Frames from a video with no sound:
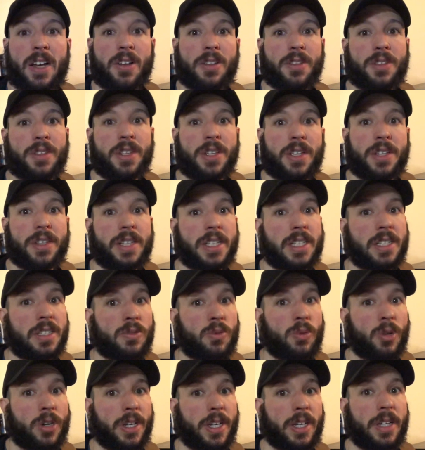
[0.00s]
this
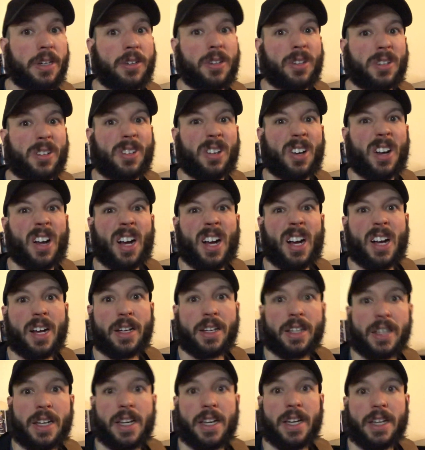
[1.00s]
is where Killer
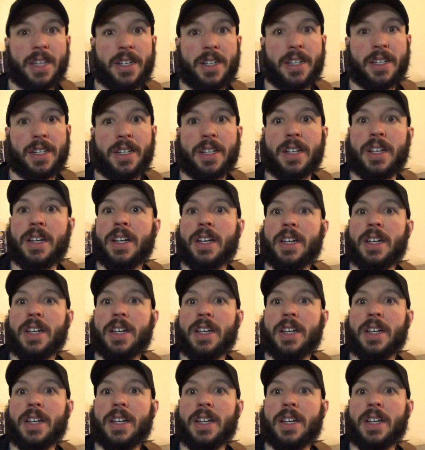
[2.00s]
Croc and